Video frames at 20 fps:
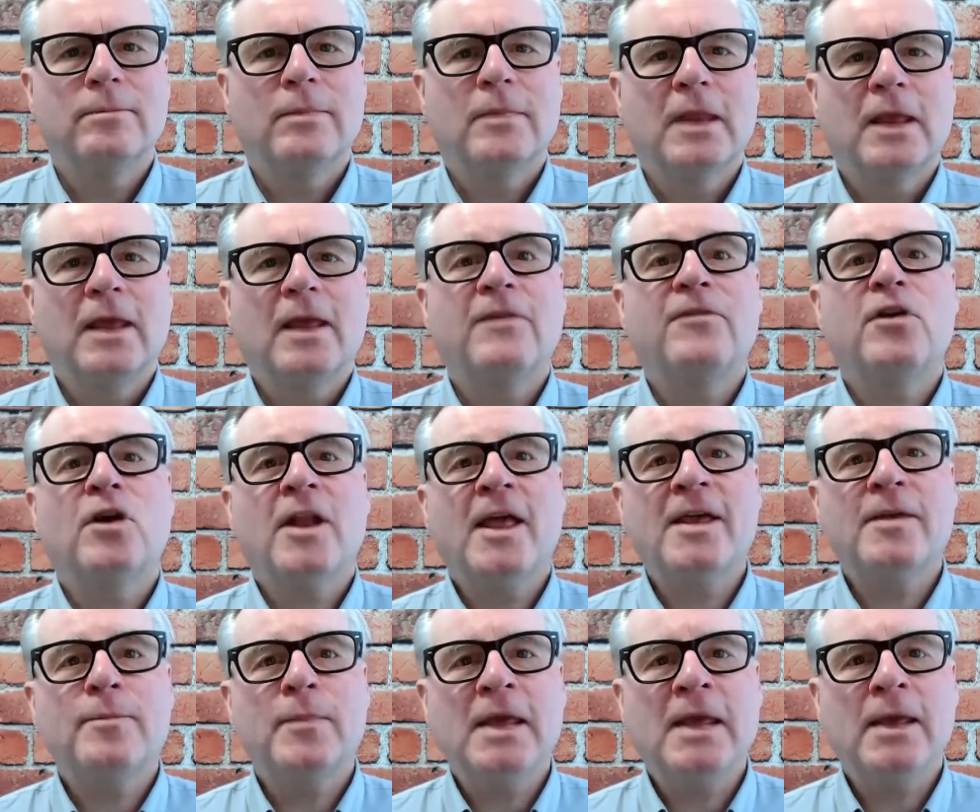If you're
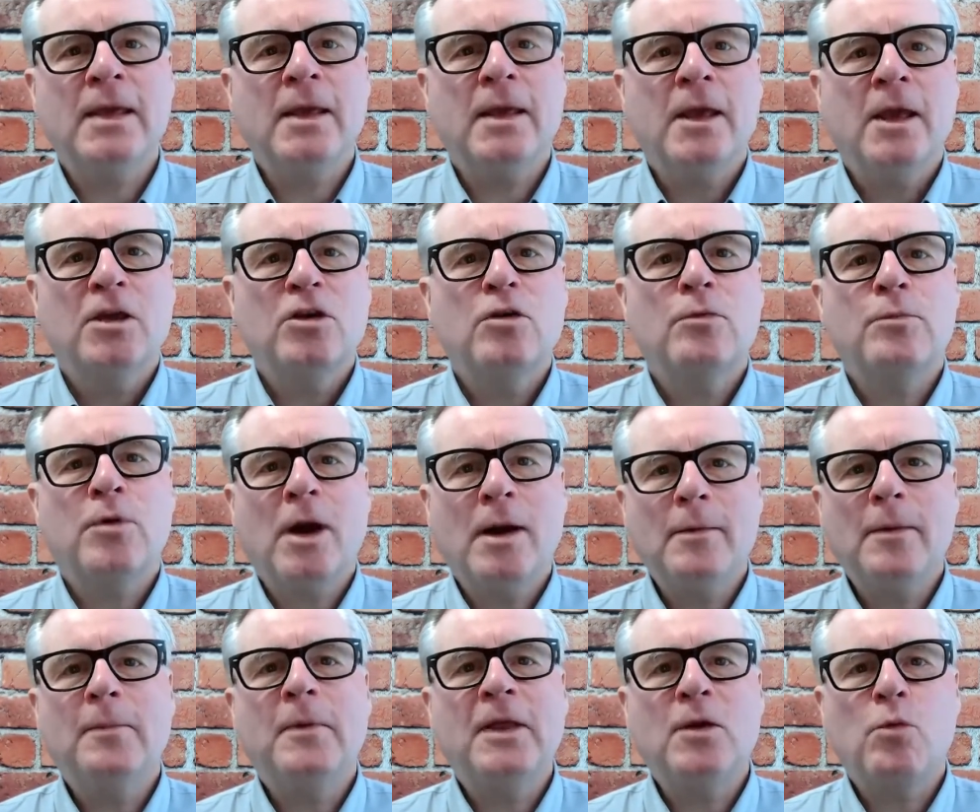like me, you
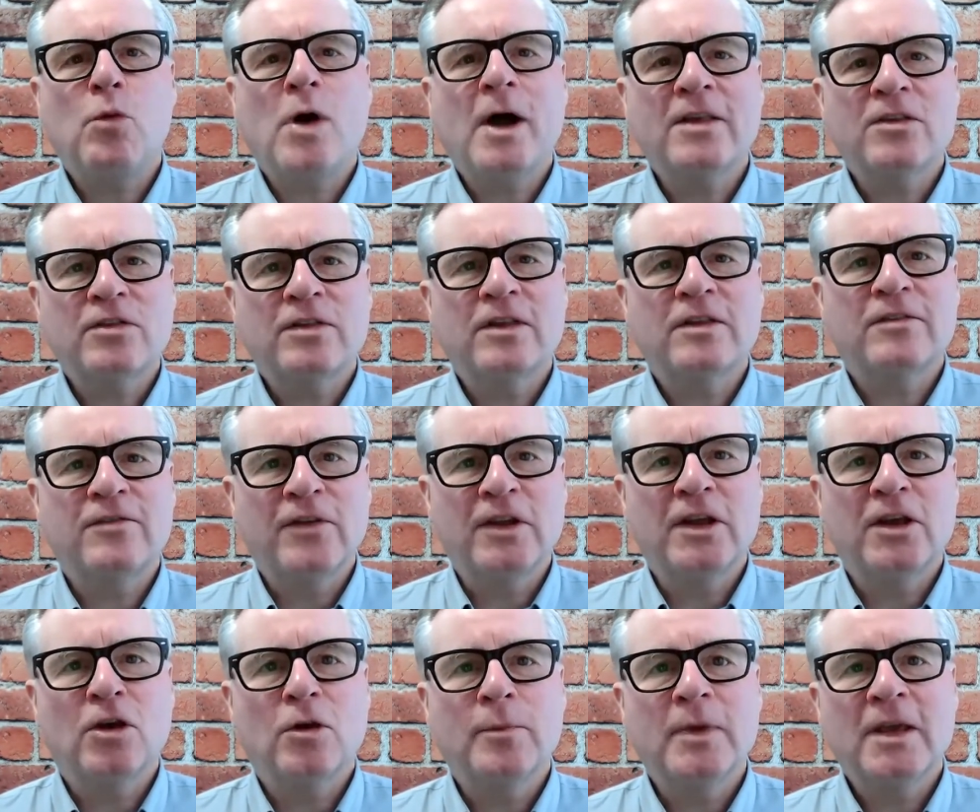probably watched this
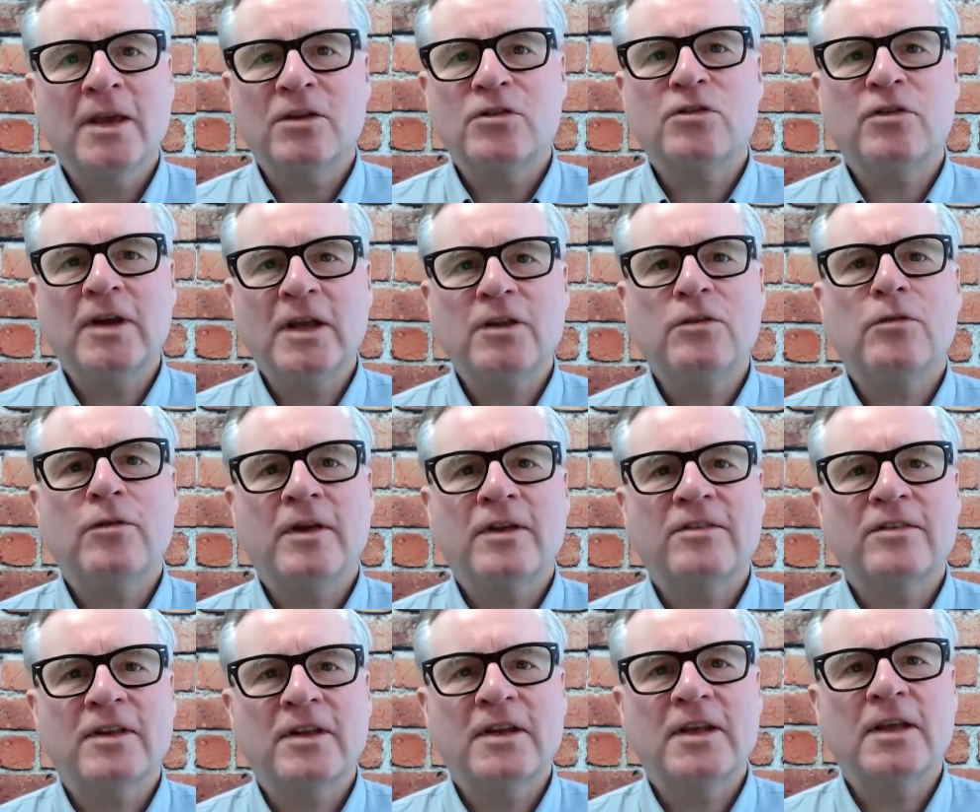video because you're
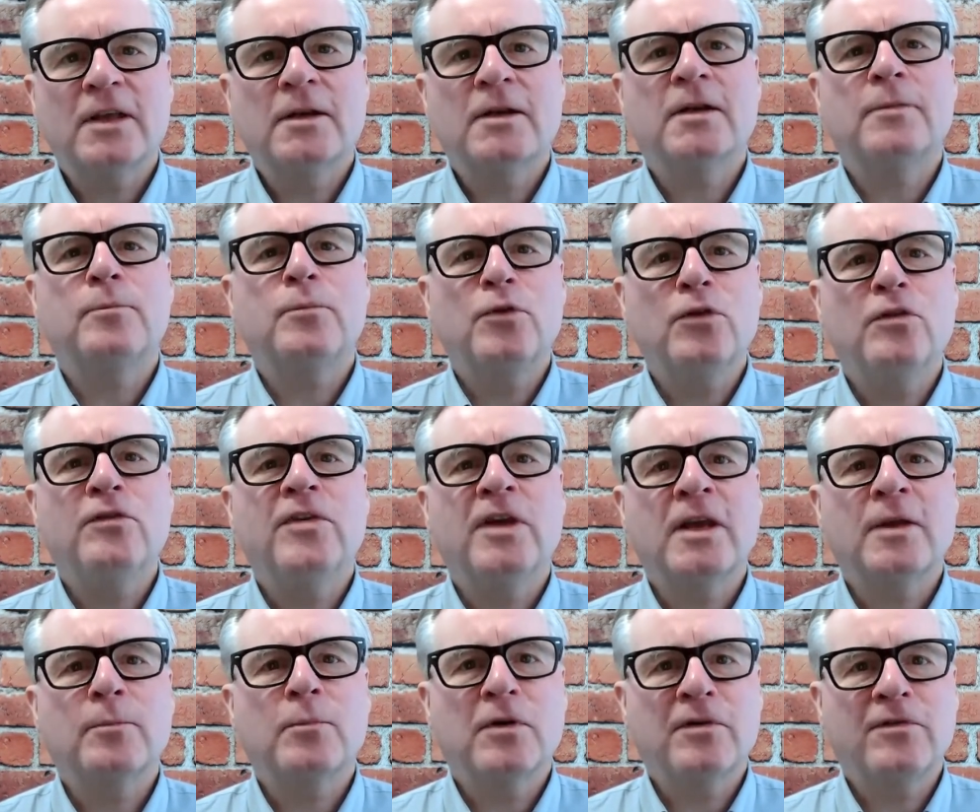interested in
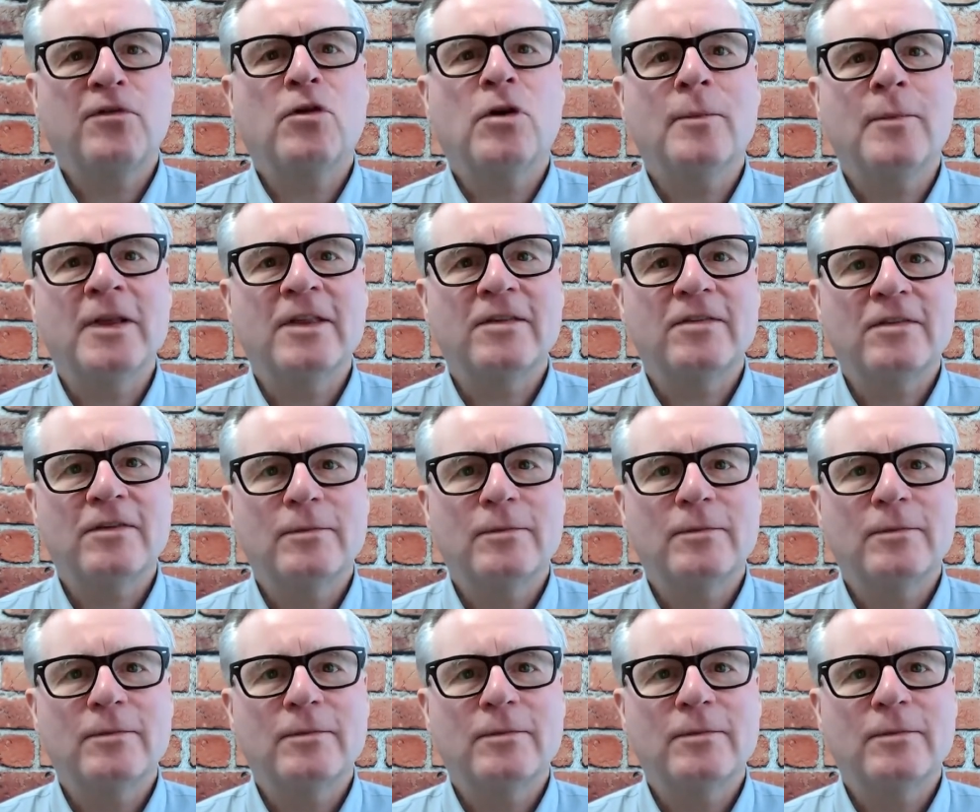improving performance.